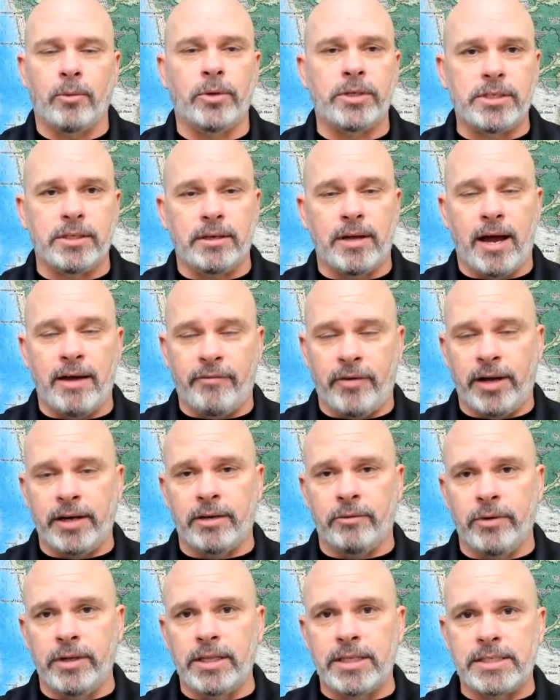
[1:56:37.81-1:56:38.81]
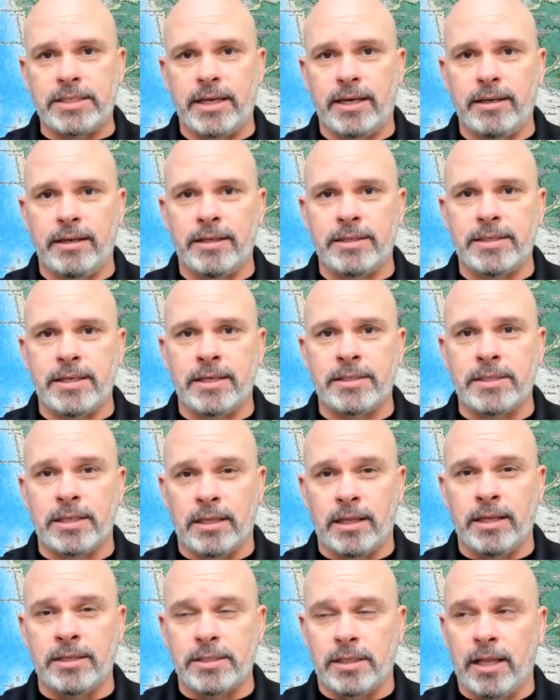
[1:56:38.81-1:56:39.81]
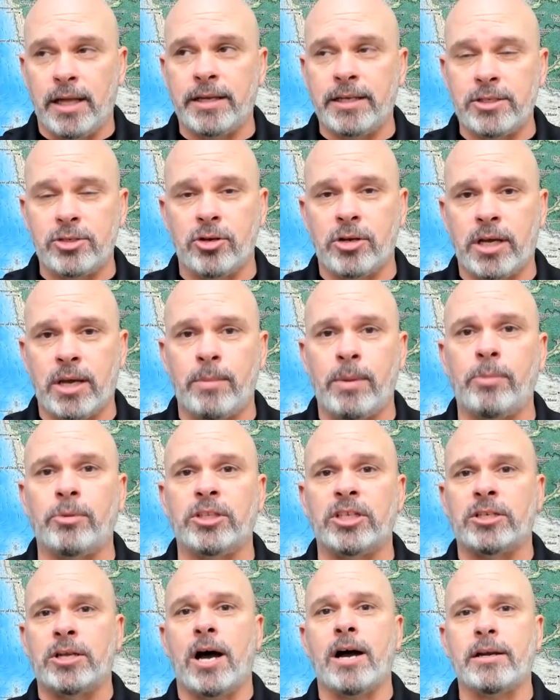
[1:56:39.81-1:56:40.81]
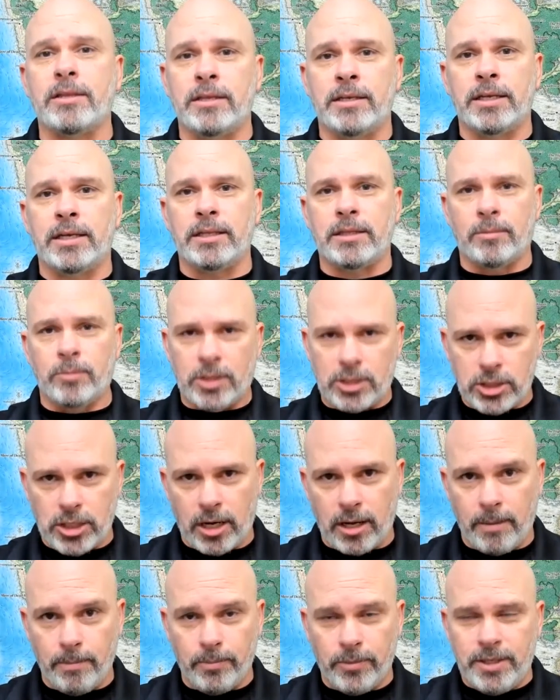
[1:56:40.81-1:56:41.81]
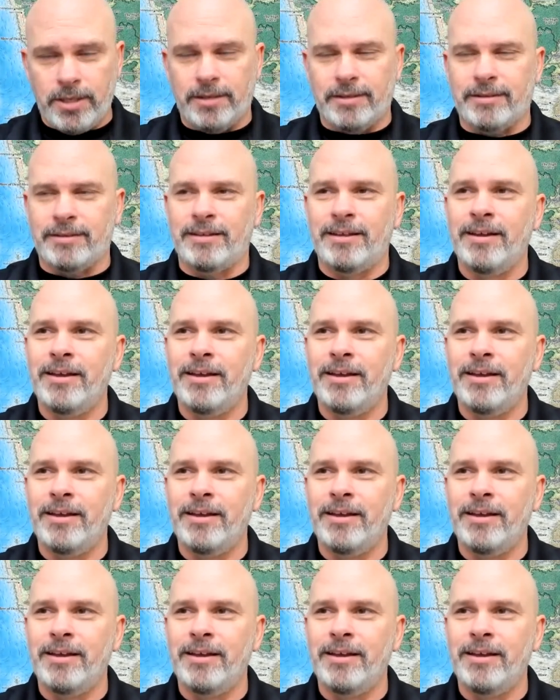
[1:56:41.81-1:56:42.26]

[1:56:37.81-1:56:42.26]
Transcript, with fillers: Which I find in real estate, it's it's a it's a lot easier to get people to talk than to get them to shut up.